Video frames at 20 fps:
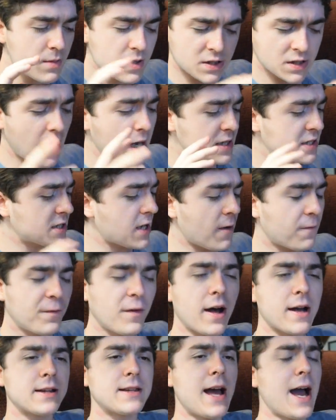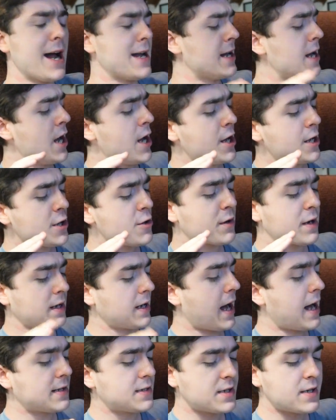Besides stuff like that, you
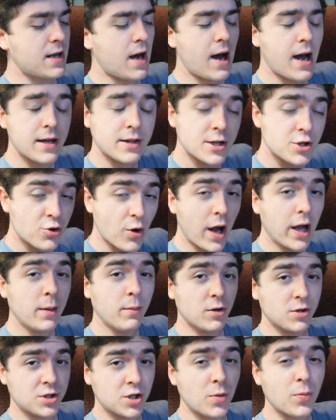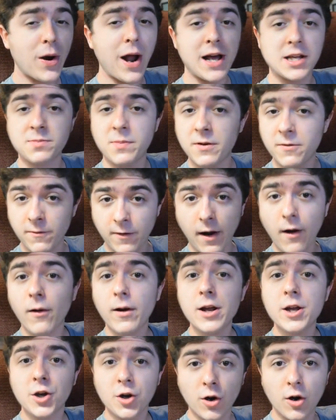cannot deny that Dragon Ball Super has been
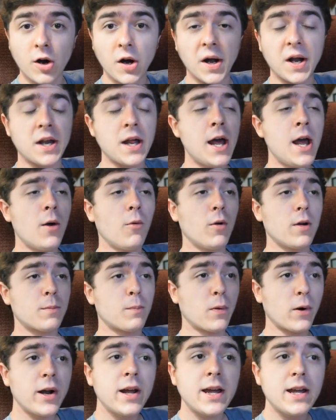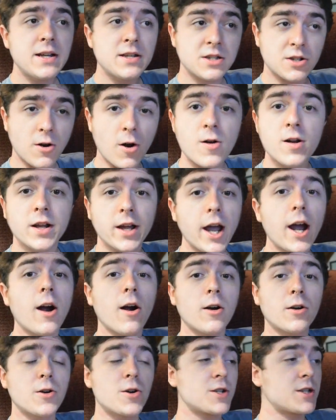very good with bringing certain
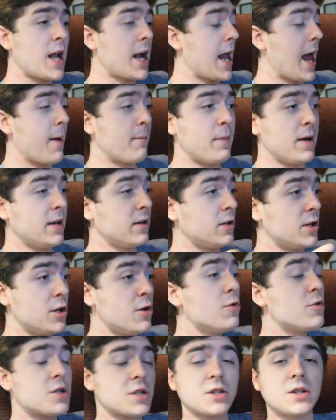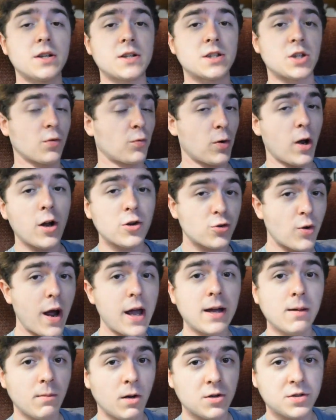characters that have been useless throughout
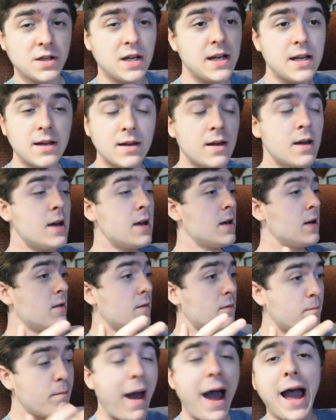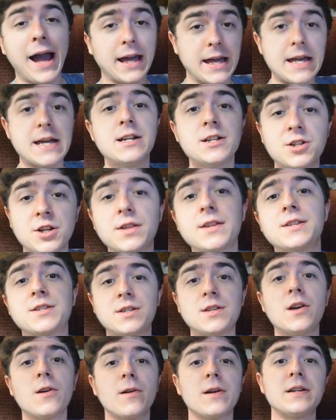Dragon Ball Z back into the
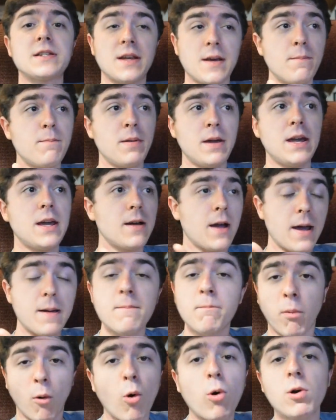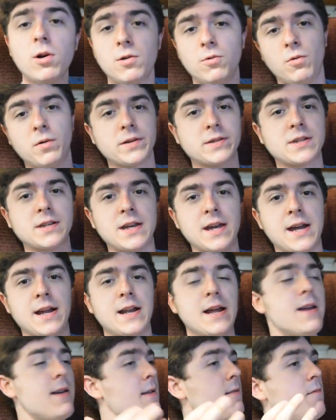series and being important once
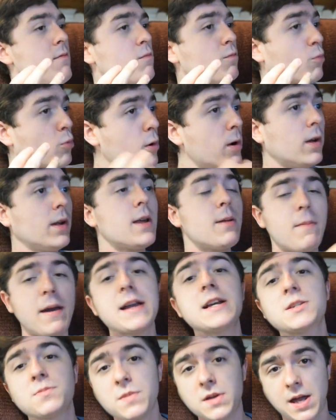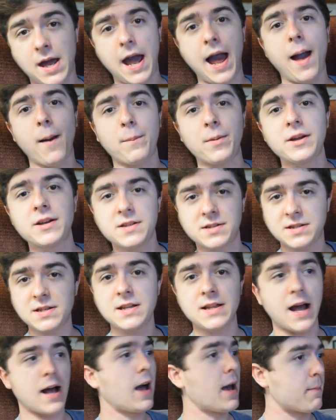again. It really makes me happy to
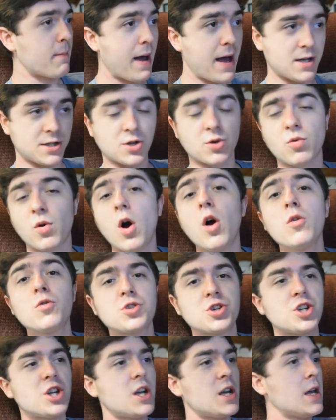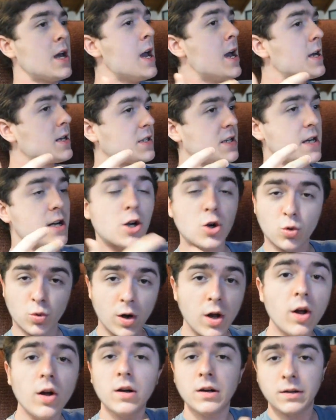see that. Like Master Roshi, seeing
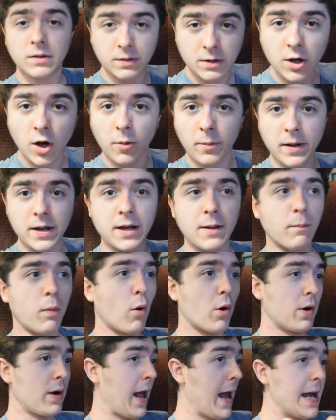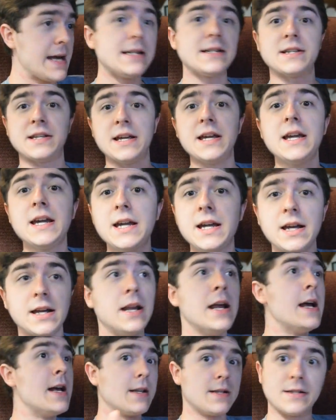Krillin, you know, being important.
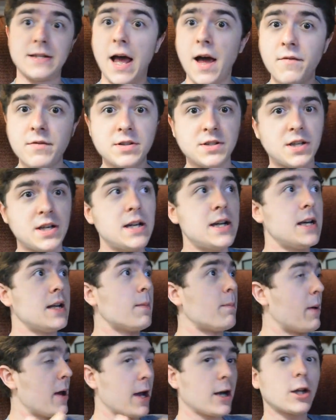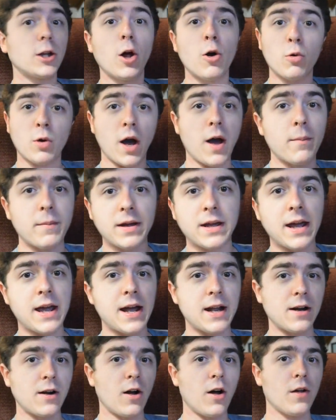18, 17, Piccolo coming
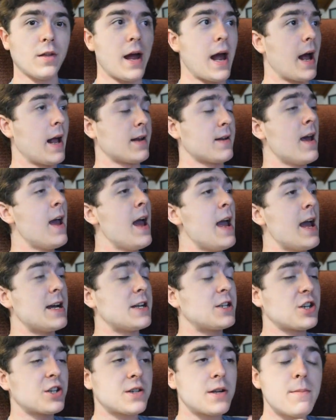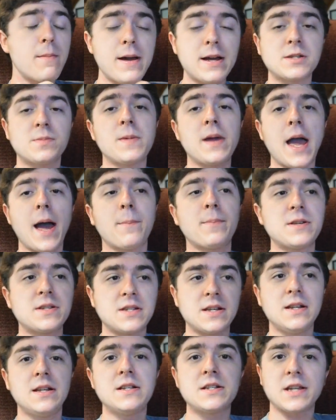in and all that. It just, it makes me happy
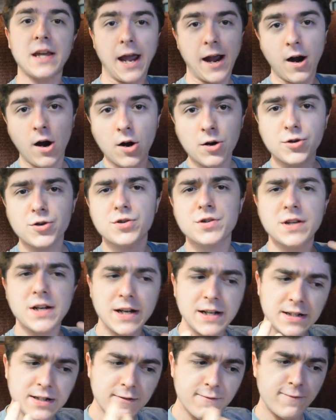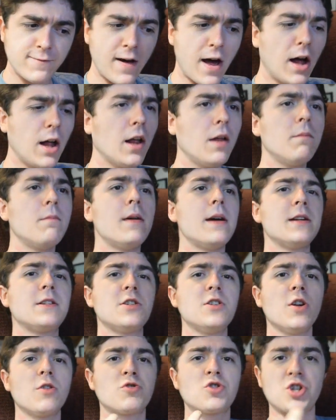seeing these characters getting
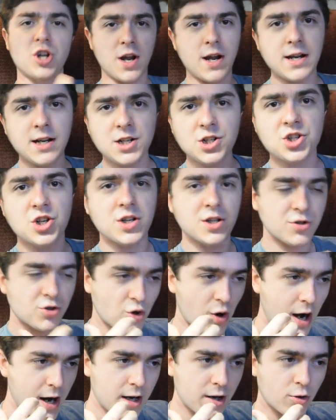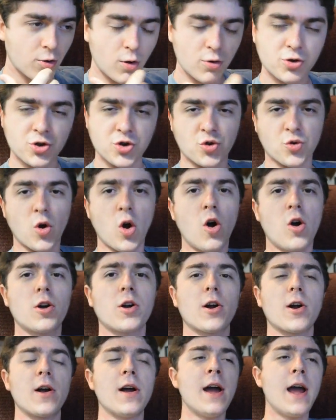development, you know, changing, trying to grow
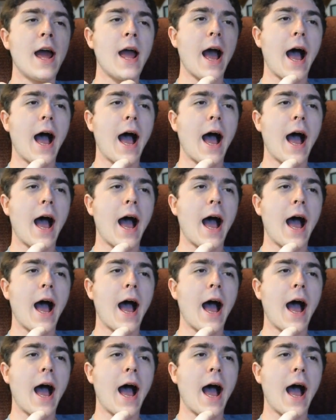stronger.